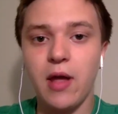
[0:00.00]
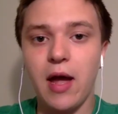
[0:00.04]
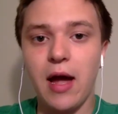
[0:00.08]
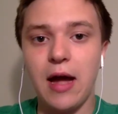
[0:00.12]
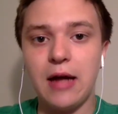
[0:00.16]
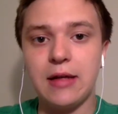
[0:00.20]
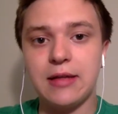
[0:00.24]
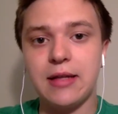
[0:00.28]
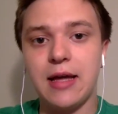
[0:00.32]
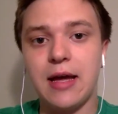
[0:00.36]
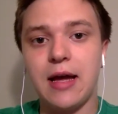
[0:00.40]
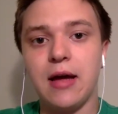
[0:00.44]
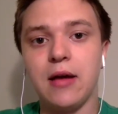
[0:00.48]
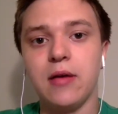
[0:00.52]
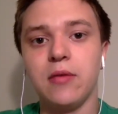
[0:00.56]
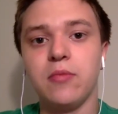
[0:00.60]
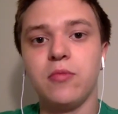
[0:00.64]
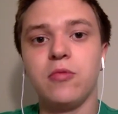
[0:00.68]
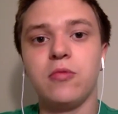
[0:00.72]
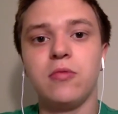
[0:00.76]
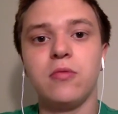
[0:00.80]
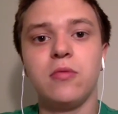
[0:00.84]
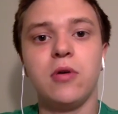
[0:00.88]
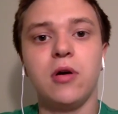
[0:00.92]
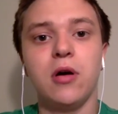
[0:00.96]
at that,
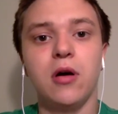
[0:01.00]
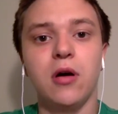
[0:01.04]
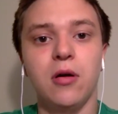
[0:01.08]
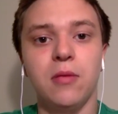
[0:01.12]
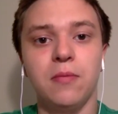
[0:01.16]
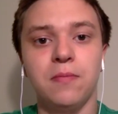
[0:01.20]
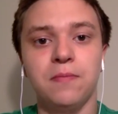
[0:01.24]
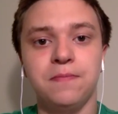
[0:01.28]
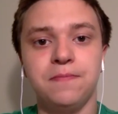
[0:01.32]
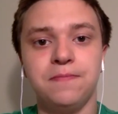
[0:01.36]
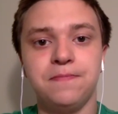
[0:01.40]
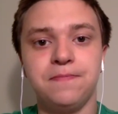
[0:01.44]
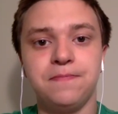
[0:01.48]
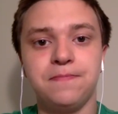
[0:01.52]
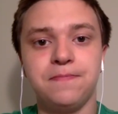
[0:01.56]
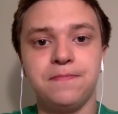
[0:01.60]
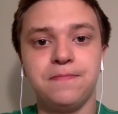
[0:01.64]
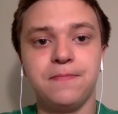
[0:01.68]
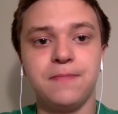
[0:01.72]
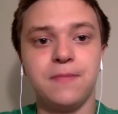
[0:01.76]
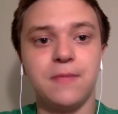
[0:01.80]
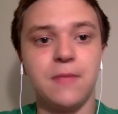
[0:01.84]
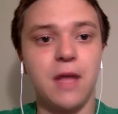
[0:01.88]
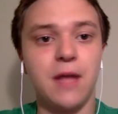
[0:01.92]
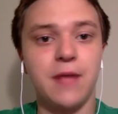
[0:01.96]

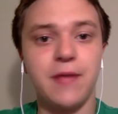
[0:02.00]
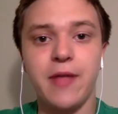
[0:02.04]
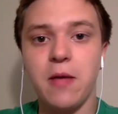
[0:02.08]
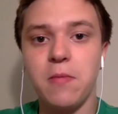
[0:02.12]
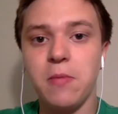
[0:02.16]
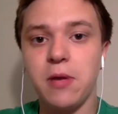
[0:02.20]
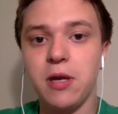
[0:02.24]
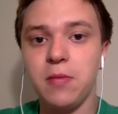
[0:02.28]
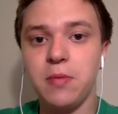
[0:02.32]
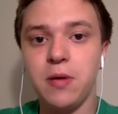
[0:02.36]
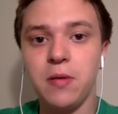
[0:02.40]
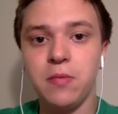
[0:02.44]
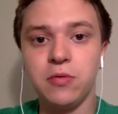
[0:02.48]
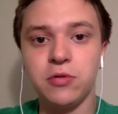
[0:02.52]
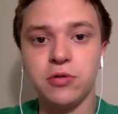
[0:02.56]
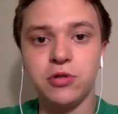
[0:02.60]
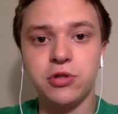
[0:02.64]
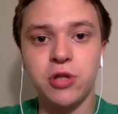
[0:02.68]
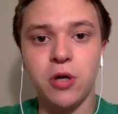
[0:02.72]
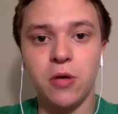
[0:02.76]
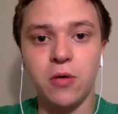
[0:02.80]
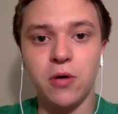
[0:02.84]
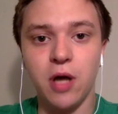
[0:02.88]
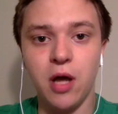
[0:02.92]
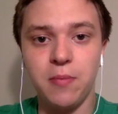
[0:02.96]
not that many people
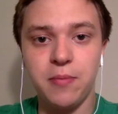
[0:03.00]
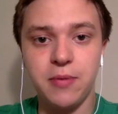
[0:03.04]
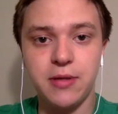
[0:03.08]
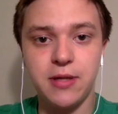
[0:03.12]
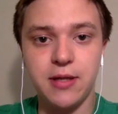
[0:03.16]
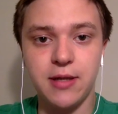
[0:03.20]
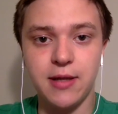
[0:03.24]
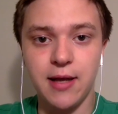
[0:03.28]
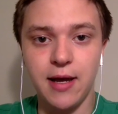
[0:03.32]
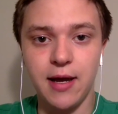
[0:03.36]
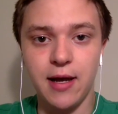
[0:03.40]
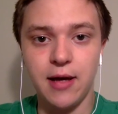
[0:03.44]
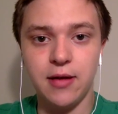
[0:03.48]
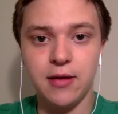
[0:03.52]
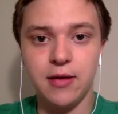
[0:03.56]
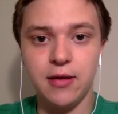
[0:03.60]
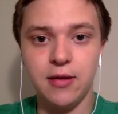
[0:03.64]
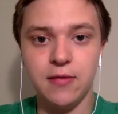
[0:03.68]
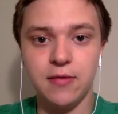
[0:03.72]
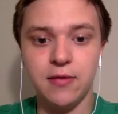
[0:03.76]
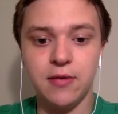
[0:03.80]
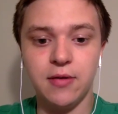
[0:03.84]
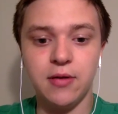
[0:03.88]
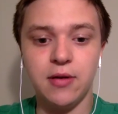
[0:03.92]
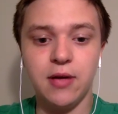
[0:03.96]
showed up to that,
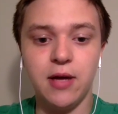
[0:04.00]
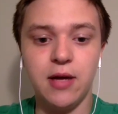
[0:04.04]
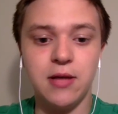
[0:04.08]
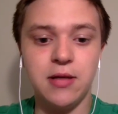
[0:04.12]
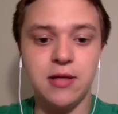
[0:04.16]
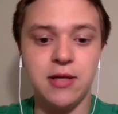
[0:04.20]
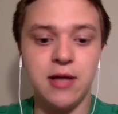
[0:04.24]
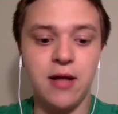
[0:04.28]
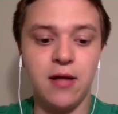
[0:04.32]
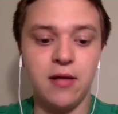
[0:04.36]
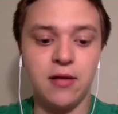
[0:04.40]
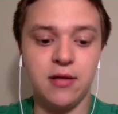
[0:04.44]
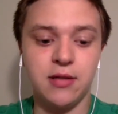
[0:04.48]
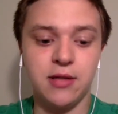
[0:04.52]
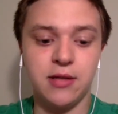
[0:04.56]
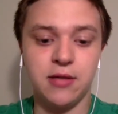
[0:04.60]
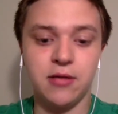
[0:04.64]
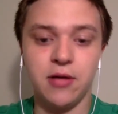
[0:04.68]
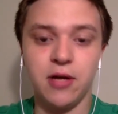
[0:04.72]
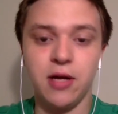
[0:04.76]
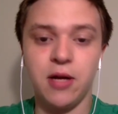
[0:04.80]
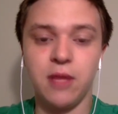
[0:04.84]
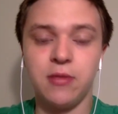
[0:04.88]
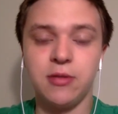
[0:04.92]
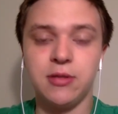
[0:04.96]
even, and then Alexander
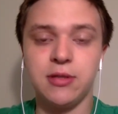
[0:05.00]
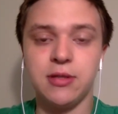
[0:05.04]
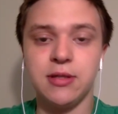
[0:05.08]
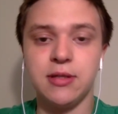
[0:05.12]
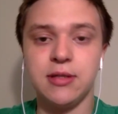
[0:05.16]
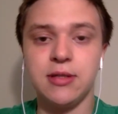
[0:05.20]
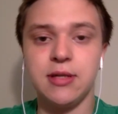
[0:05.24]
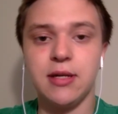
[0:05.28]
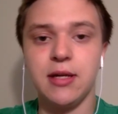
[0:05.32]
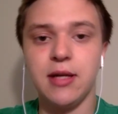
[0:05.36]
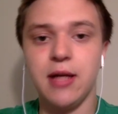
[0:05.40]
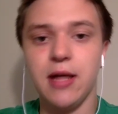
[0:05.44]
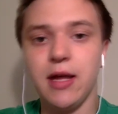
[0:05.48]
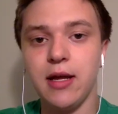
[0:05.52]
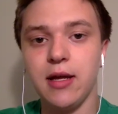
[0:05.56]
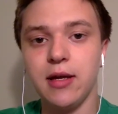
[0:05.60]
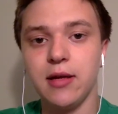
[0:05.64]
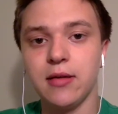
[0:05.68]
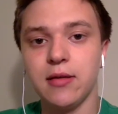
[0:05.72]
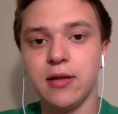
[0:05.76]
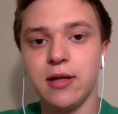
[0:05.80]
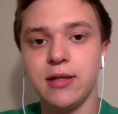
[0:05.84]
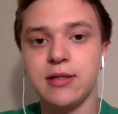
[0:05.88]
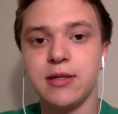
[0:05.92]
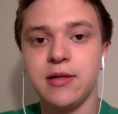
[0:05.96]
Hamilton said, hey,
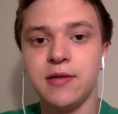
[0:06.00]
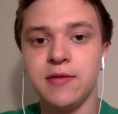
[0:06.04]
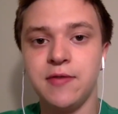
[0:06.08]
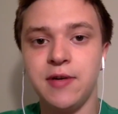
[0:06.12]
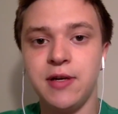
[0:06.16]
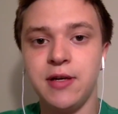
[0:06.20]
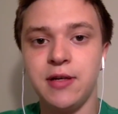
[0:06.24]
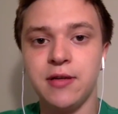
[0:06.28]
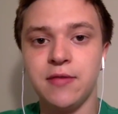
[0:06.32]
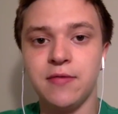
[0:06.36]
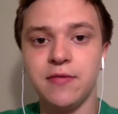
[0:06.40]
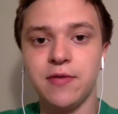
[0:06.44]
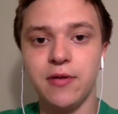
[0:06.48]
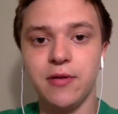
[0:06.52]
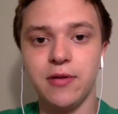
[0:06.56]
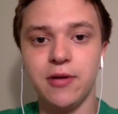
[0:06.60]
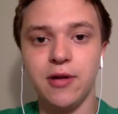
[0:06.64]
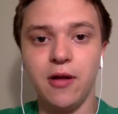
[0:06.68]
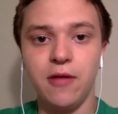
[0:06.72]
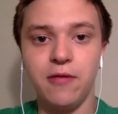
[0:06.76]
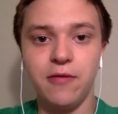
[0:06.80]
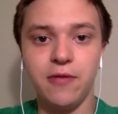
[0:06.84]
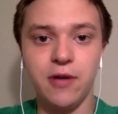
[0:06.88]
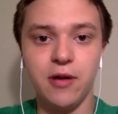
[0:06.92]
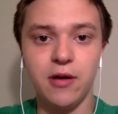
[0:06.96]
let's convene in
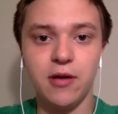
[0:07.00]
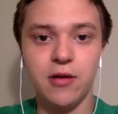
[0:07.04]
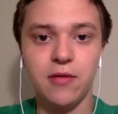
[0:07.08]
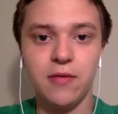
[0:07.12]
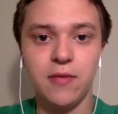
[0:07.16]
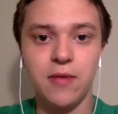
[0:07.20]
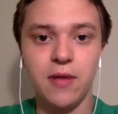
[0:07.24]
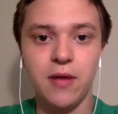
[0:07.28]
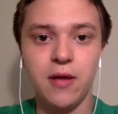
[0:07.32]
Philadelphia.